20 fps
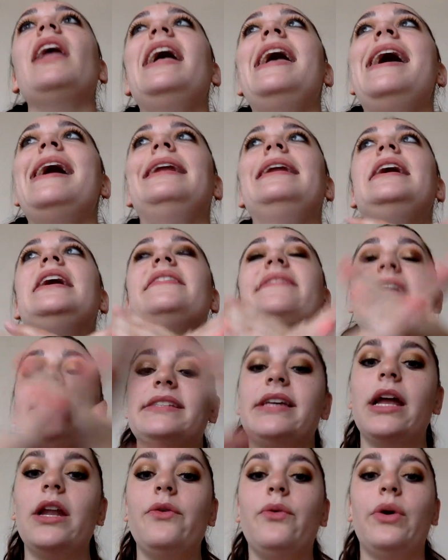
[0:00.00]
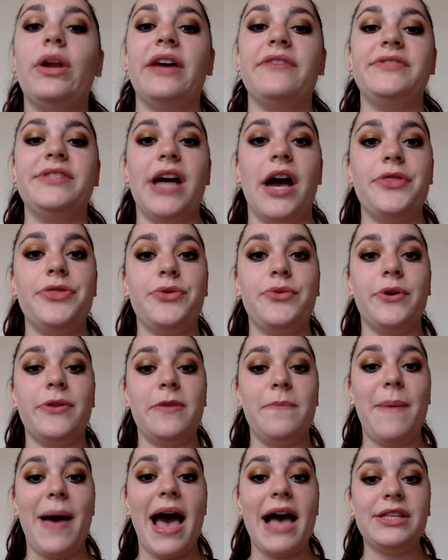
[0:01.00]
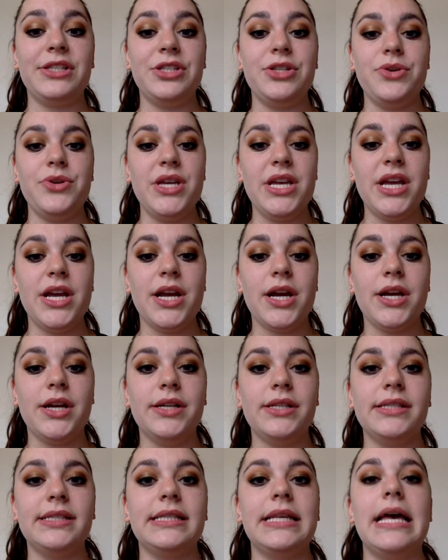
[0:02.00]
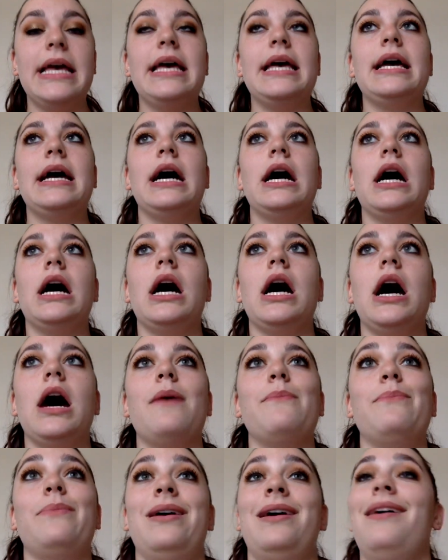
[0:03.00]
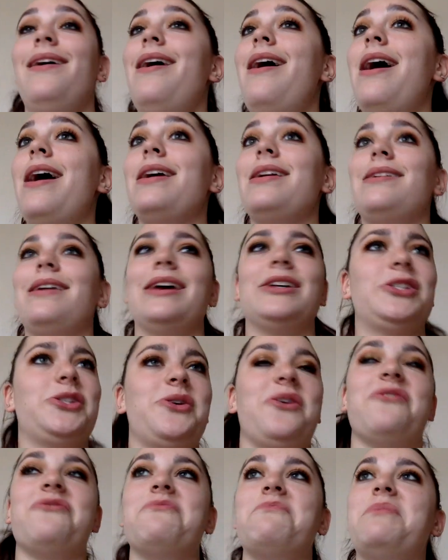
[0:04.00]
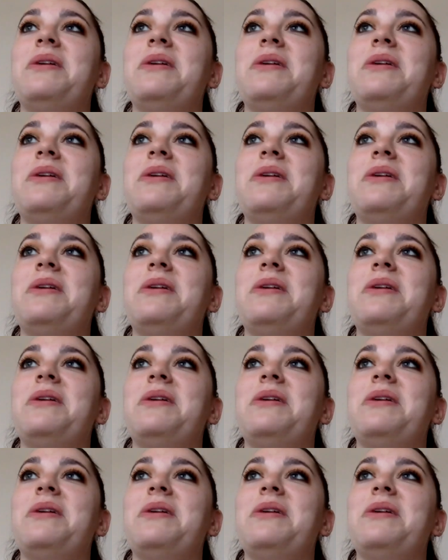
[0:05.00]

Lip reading: And that's kind of what I've done throughout the past 2 years. Um, yes, there have